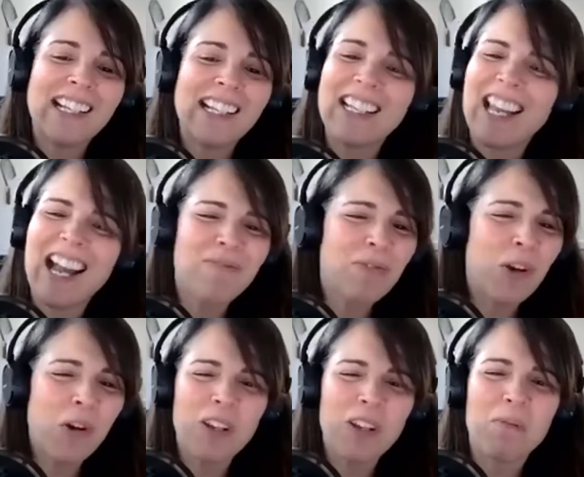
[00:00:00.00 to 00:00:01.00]
Yeah, I'm
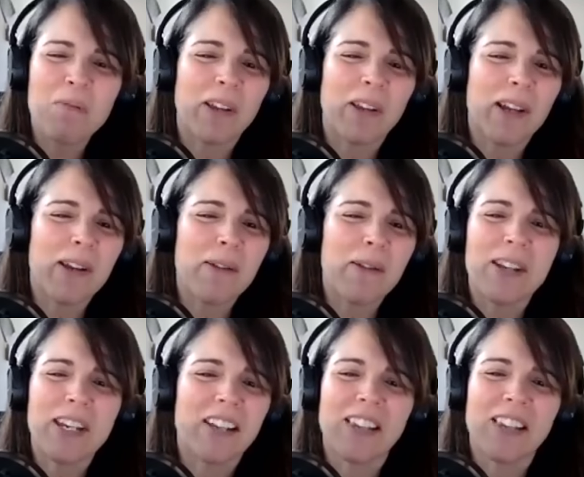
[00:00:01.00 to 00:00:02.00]
totally blaming it on
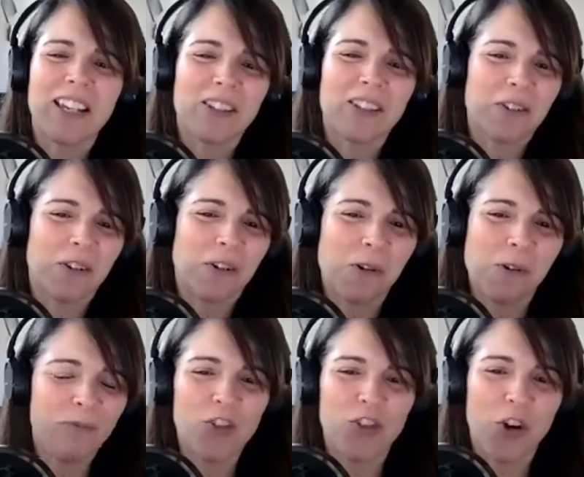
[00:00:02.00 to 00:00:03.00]
like the whole
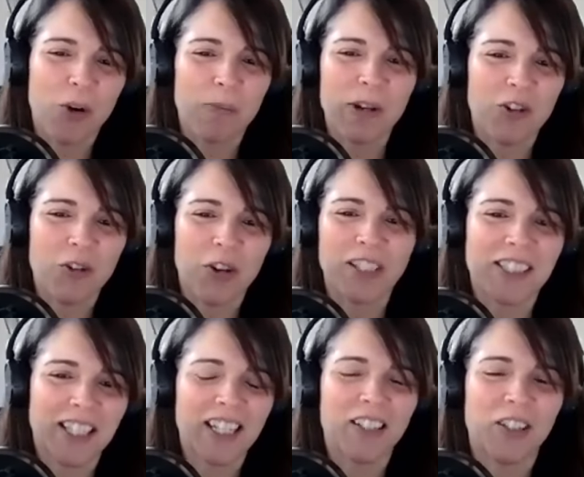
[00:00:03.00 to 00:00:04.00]
German
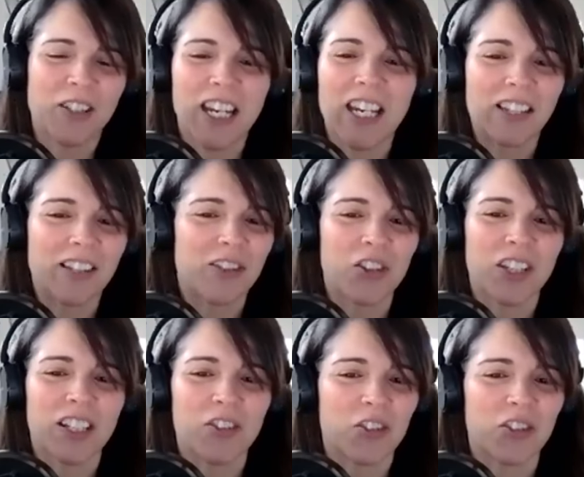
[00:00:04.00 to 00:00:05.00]
translating to English, and
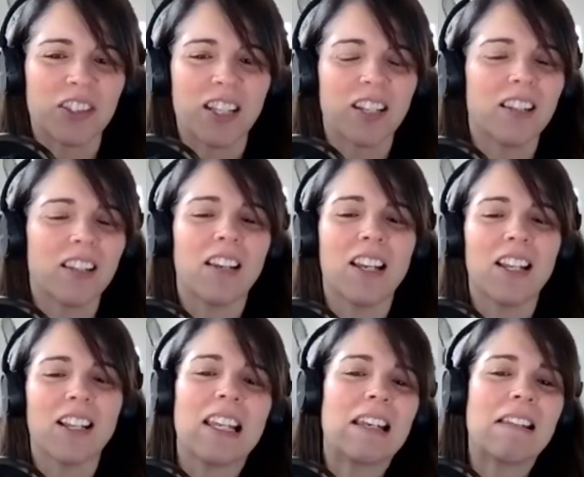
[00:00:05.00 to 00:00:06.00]
it
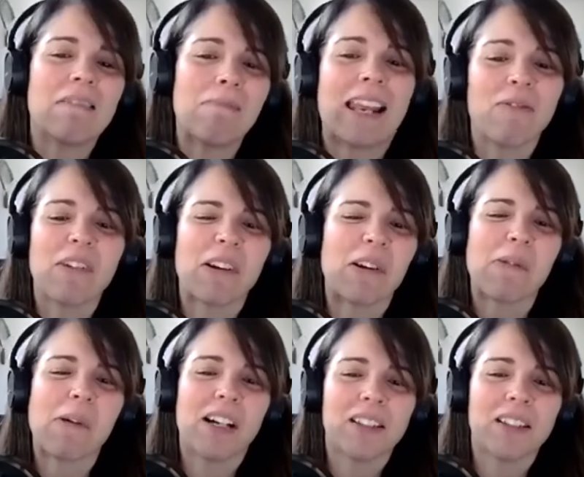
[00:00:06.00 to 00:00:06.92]
didn't pan out very well.